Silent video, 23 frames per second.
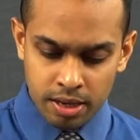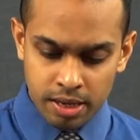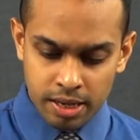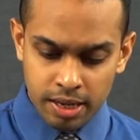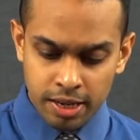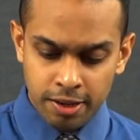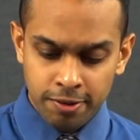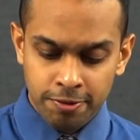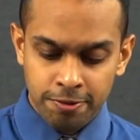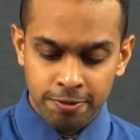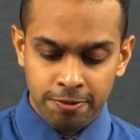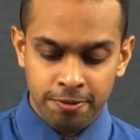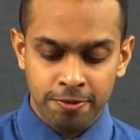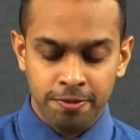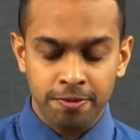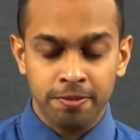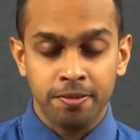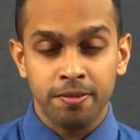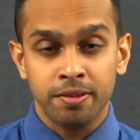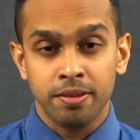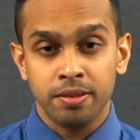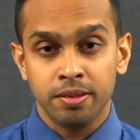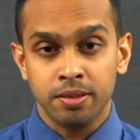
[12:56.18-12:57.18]
If
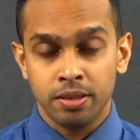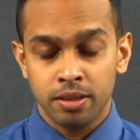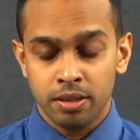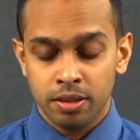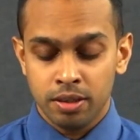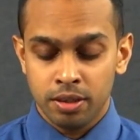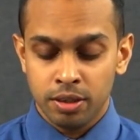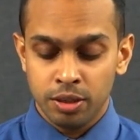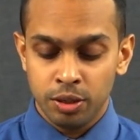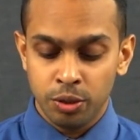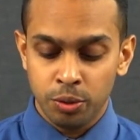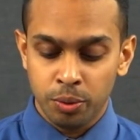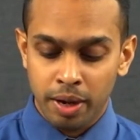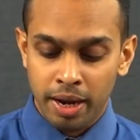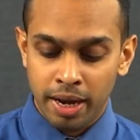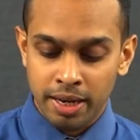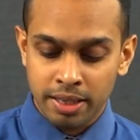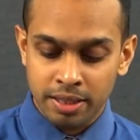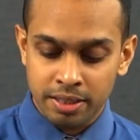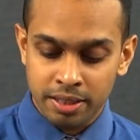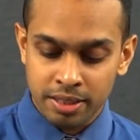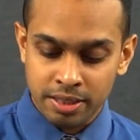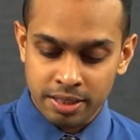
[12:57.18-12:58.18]
you
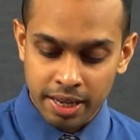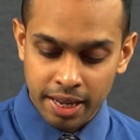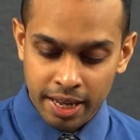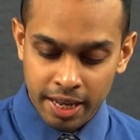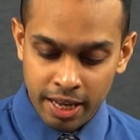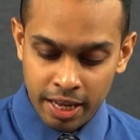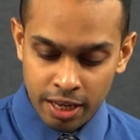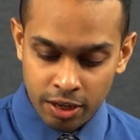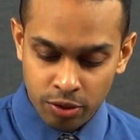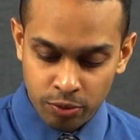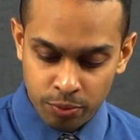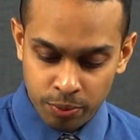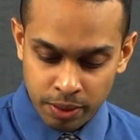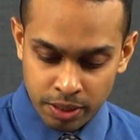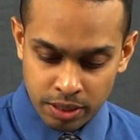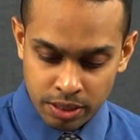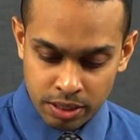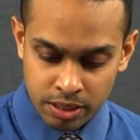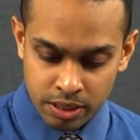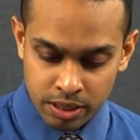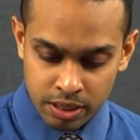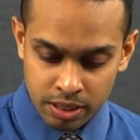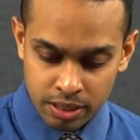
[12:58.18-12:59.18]
add this
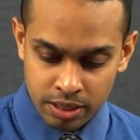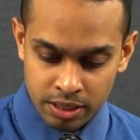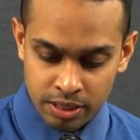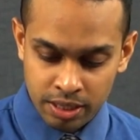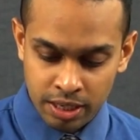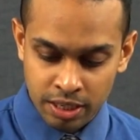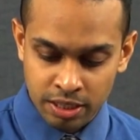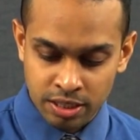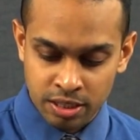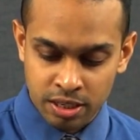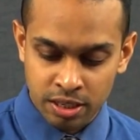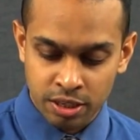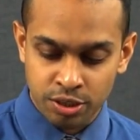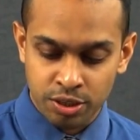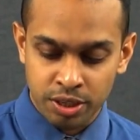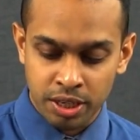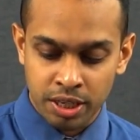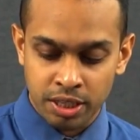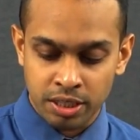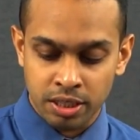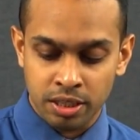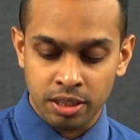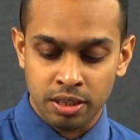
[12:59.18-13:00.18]
aqueous Nessler's
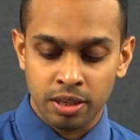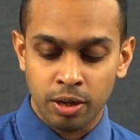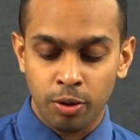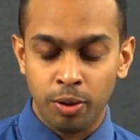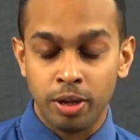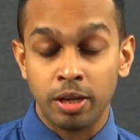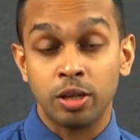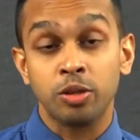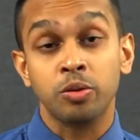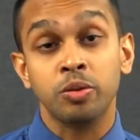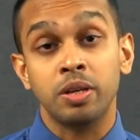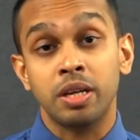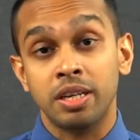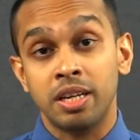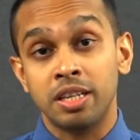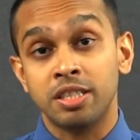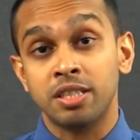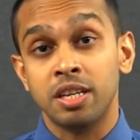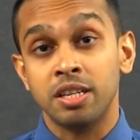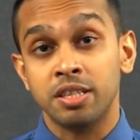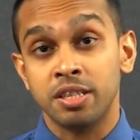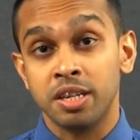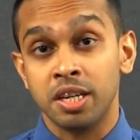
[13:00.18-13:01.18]
reagent, now
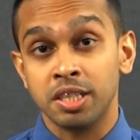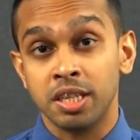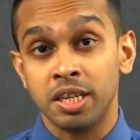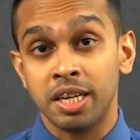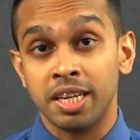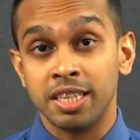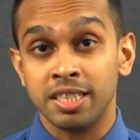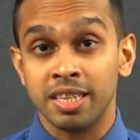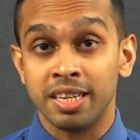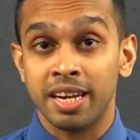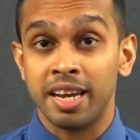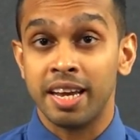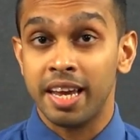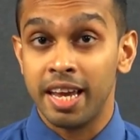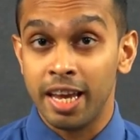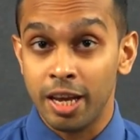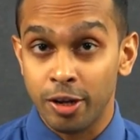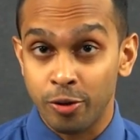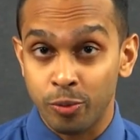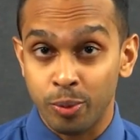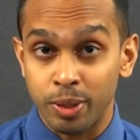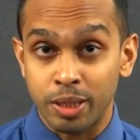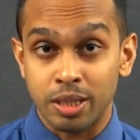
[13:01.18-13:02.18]
Nessler's reagent is an
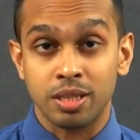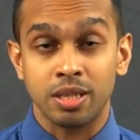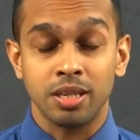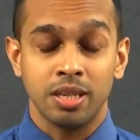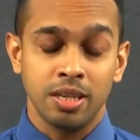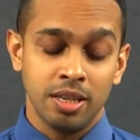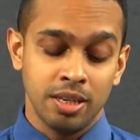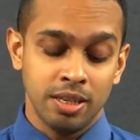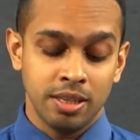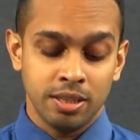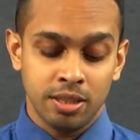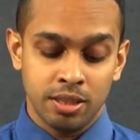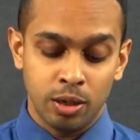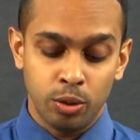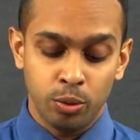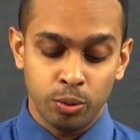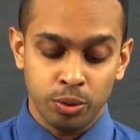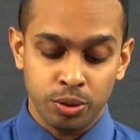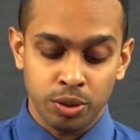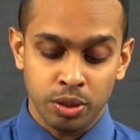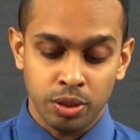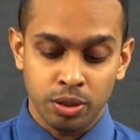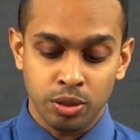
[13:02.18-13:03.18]
aqueous
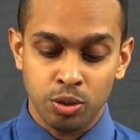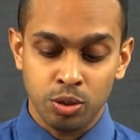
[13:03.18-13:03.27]
solution,